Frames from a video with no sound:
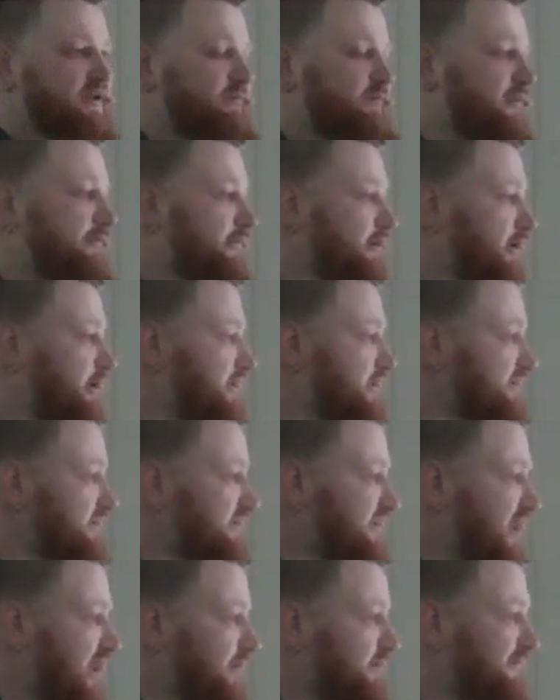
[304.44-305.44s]
commemorating the
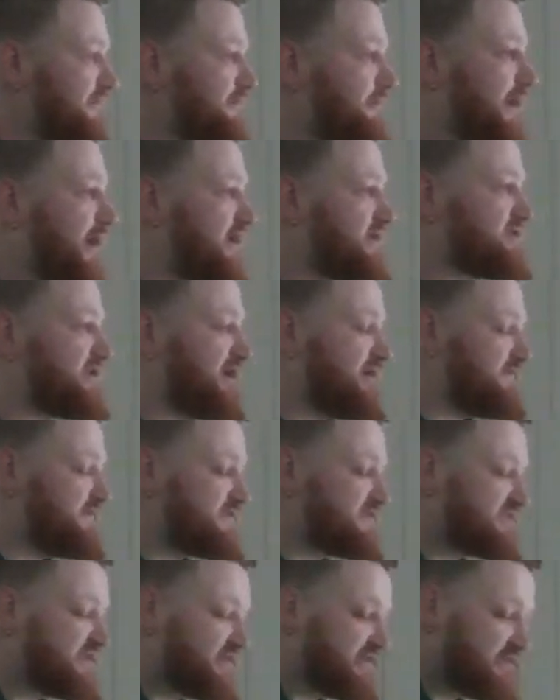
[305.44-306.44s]
time of the Magi
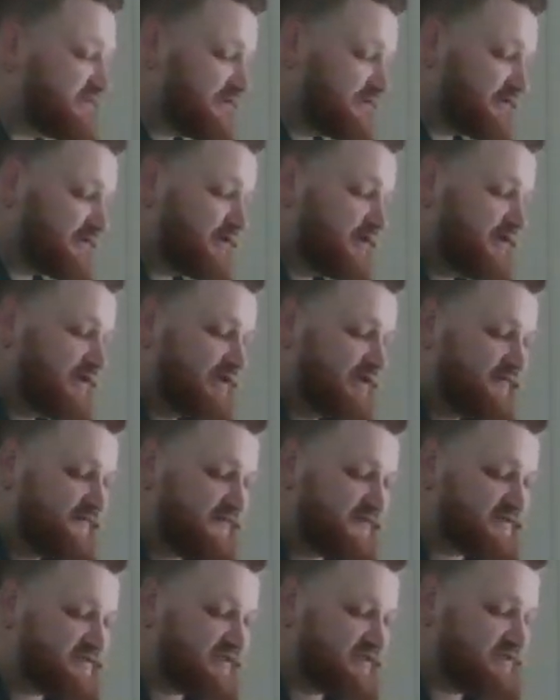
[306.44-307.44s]

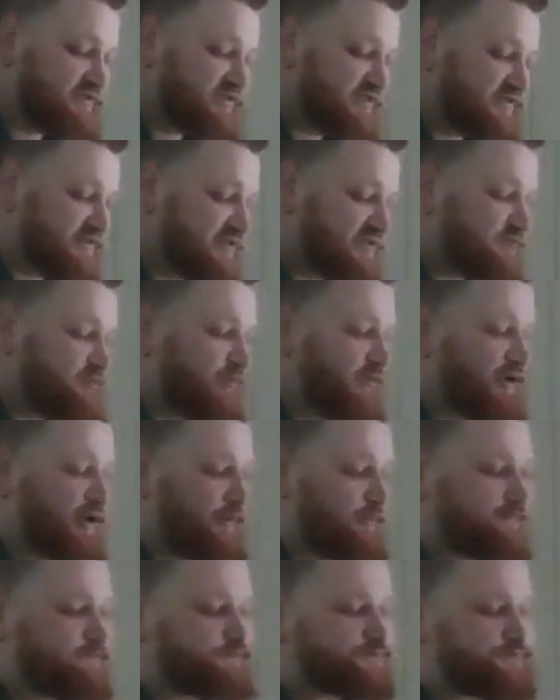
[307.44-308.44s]
visiting Jesus.
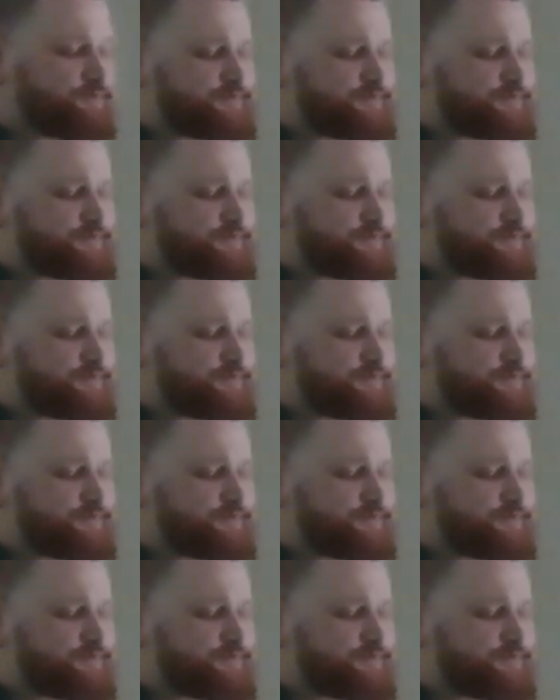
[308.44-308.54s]
But